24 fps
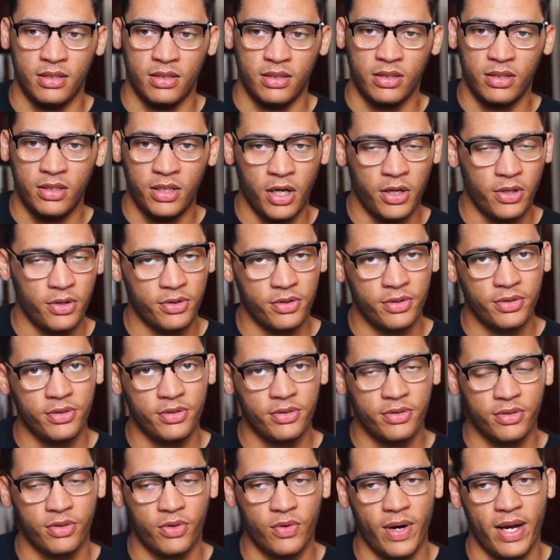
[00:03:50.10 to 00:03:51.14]
color
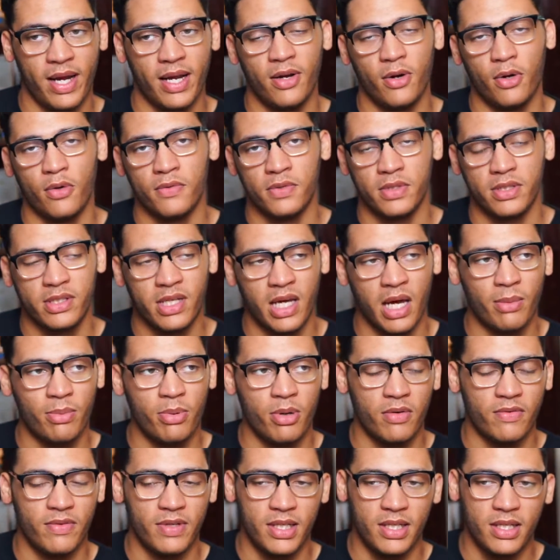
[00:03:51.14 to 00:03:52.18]
grade over the top
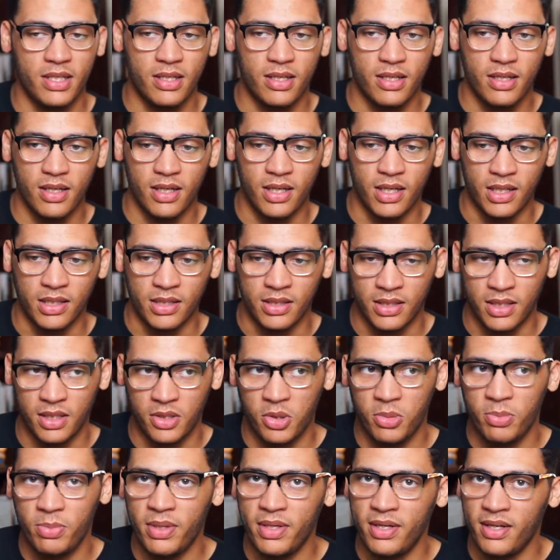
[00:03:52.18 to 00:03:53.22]
of it, a
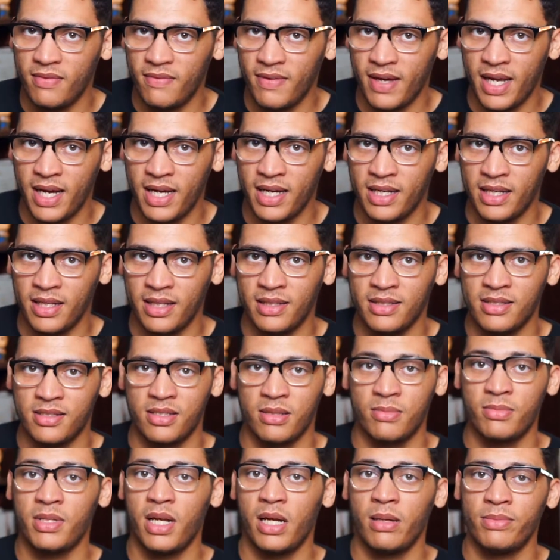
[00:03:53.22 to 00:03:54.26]
little bit of editing.
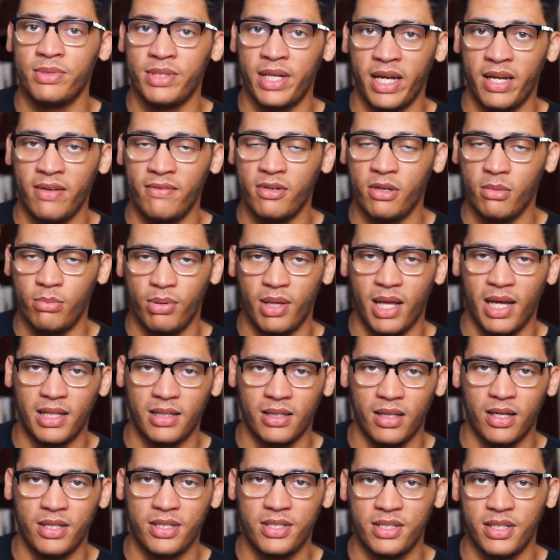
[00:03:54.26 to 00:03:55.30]
Sometimes I even apply
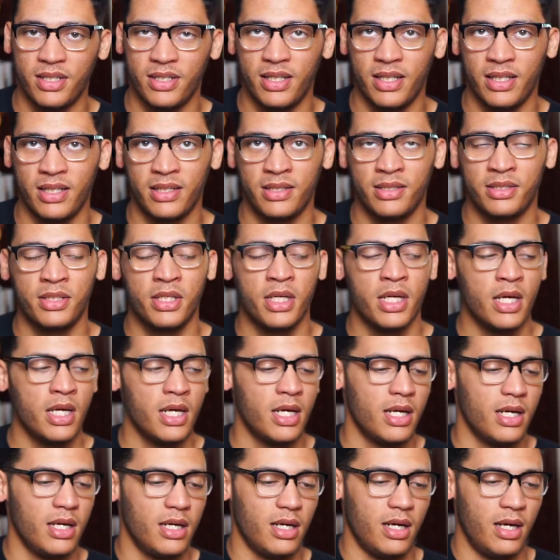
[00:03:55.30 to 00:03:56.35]
LUTs to things,
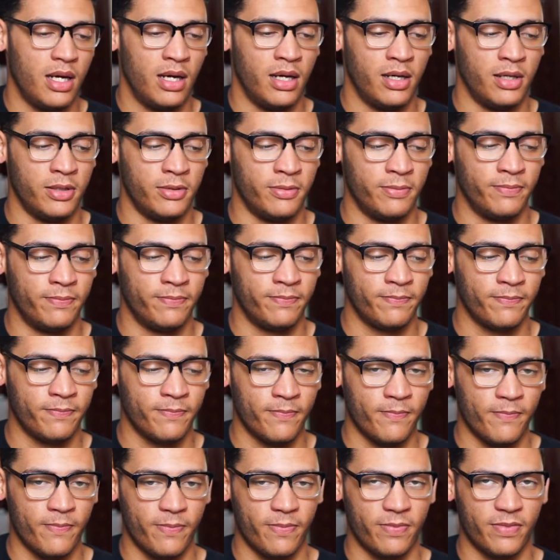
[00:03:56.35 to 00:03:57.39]

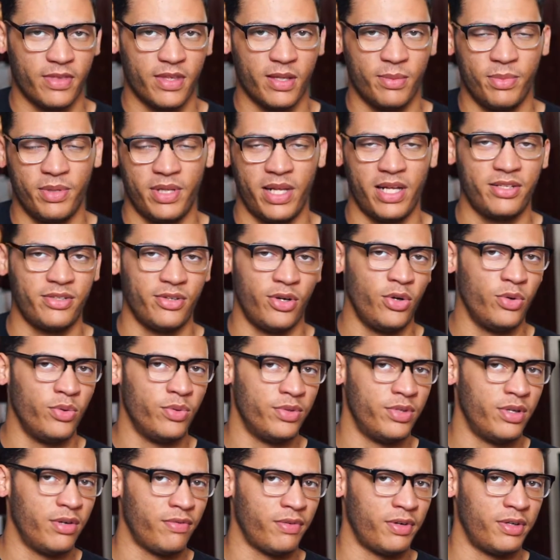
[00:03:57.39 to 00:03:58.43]
but that's a whole
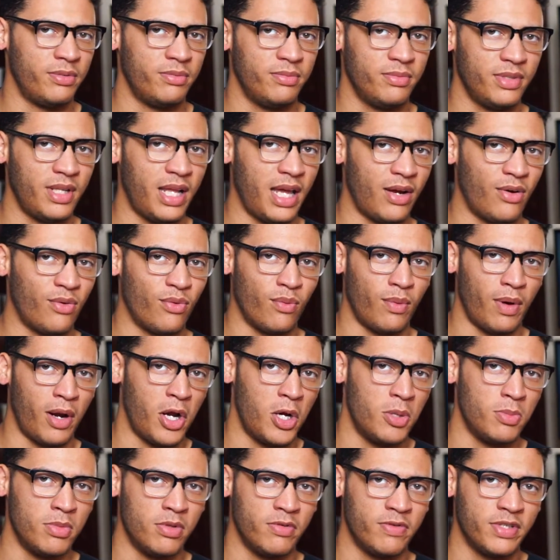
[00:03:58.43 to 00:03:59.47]
different like
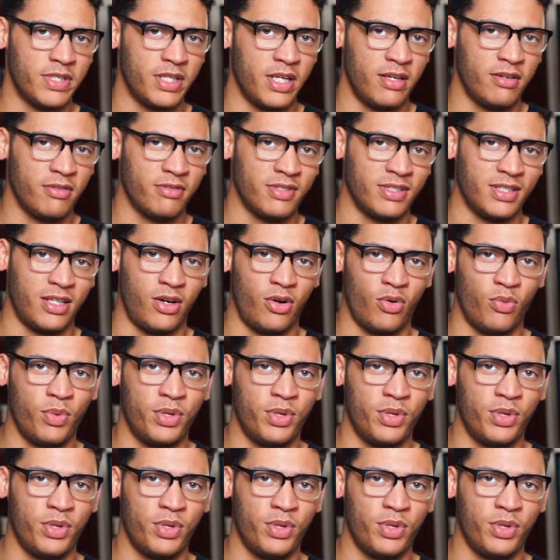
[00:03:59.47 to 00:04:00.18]
realm of stuff because I don't